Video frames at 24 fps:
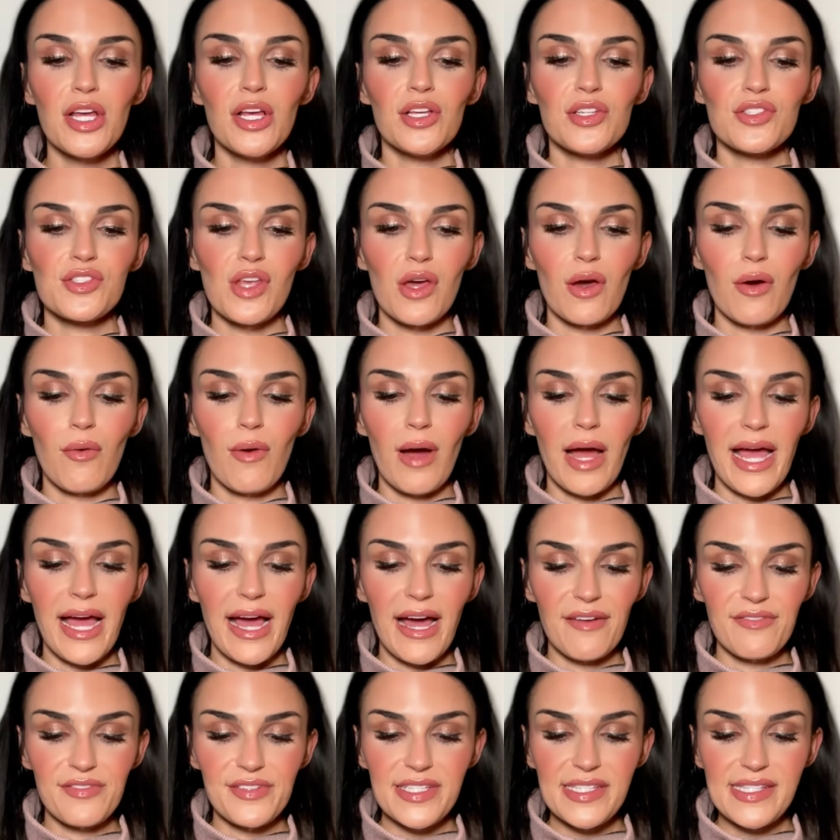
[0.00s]
So I
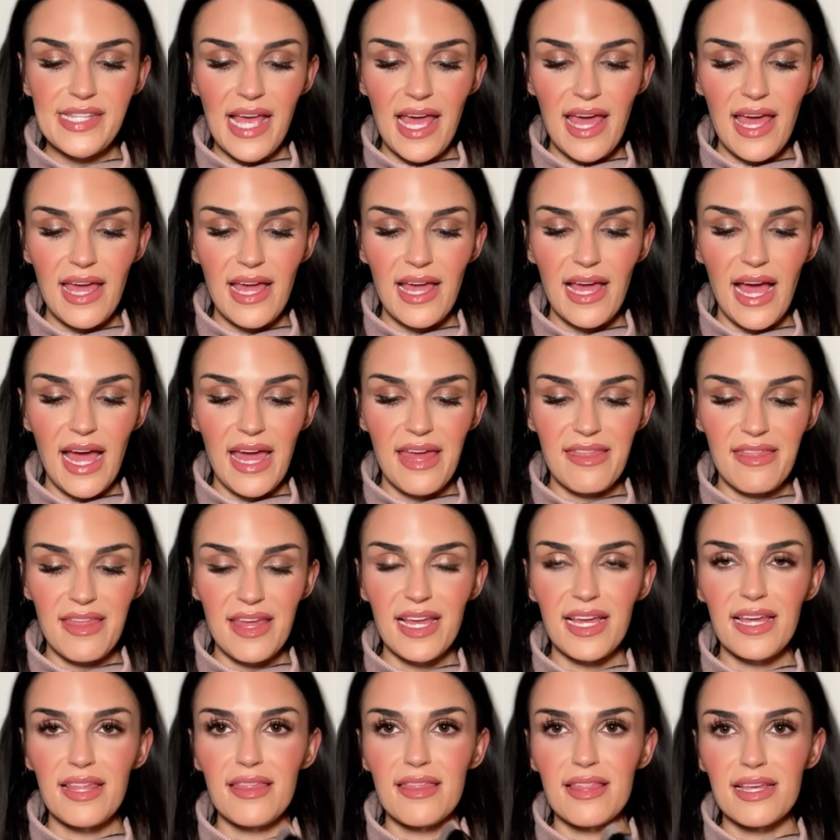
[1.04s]
have to say, I
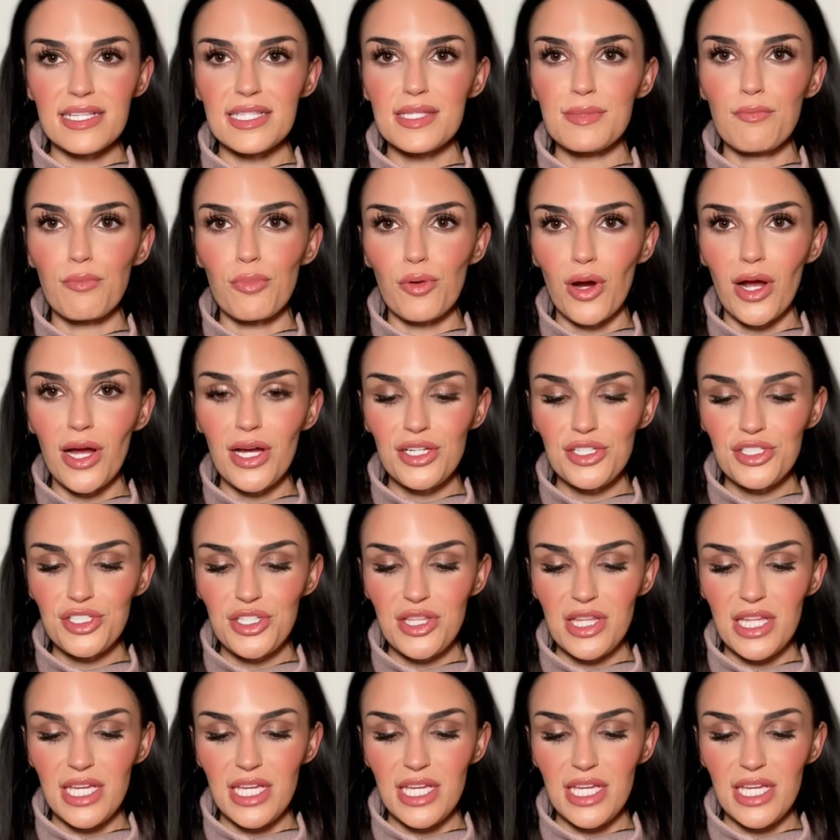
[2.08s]
think this brush, the